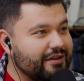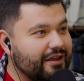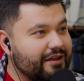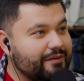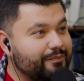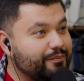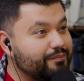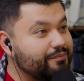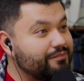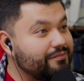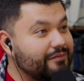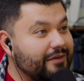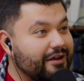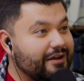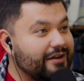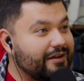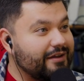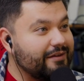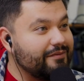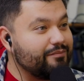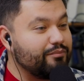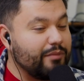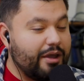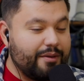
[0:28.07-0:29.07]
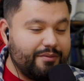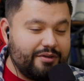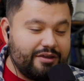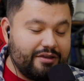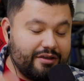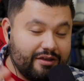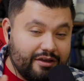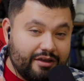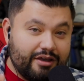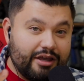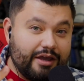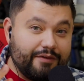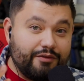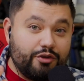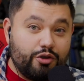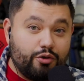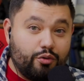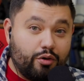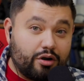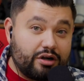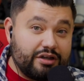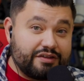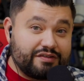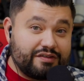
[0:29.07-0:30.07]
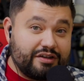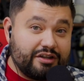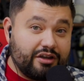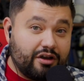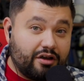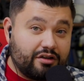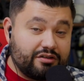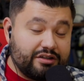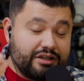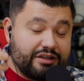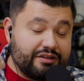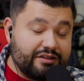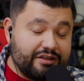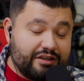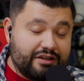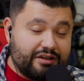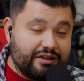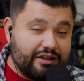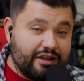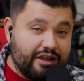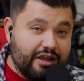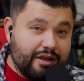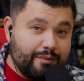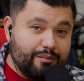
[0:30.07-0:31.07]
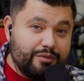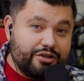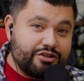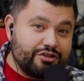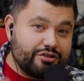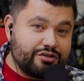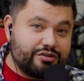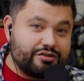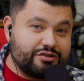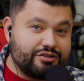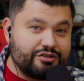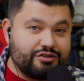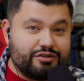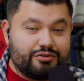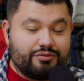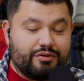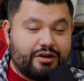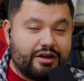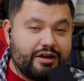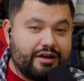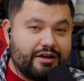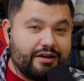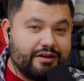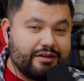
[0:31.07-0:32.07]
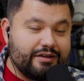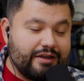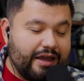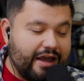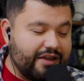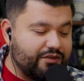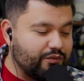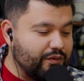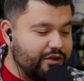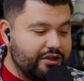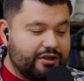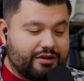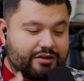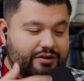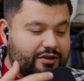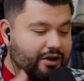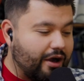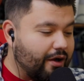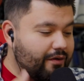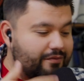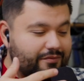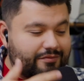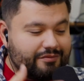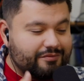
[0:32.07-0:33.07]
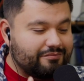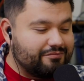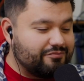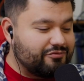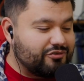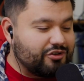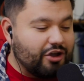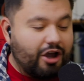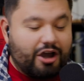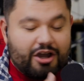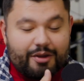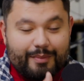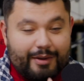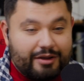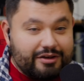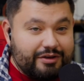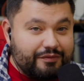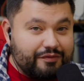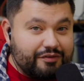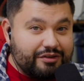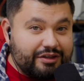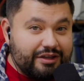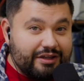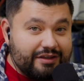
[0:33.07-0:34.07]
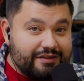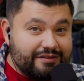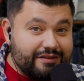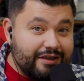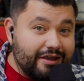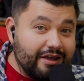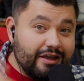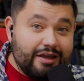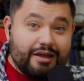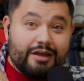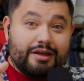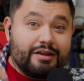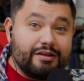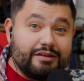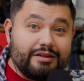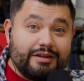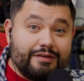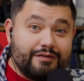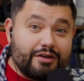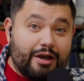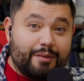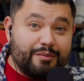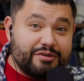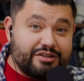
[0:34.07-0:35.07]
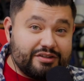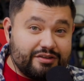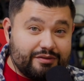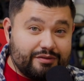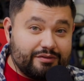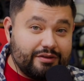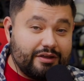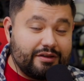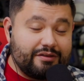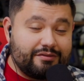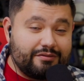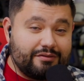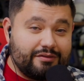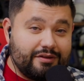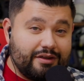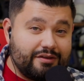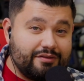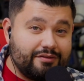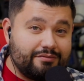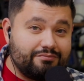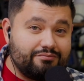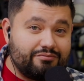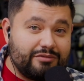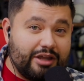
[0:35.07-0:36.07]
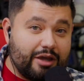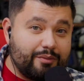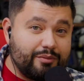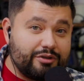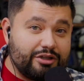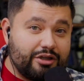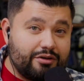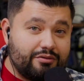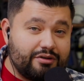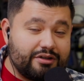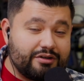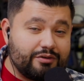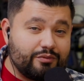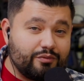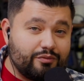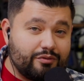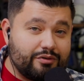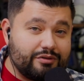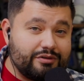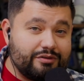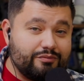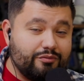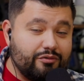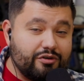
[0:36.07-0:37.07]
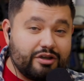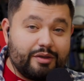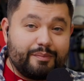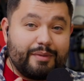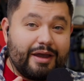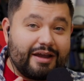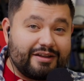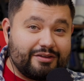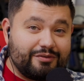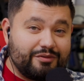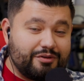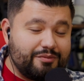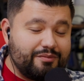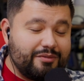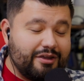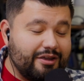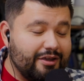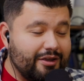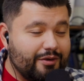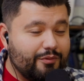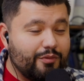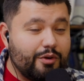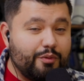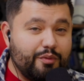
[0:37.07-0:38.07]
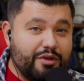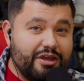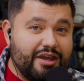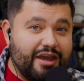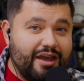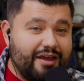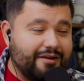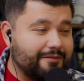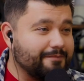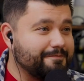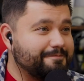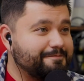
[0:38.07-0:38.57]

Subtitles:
And maybe if you are listening on LinkedIn, be sure to as we talk about different things, leave comments in down below, and we'll get back to them when we can.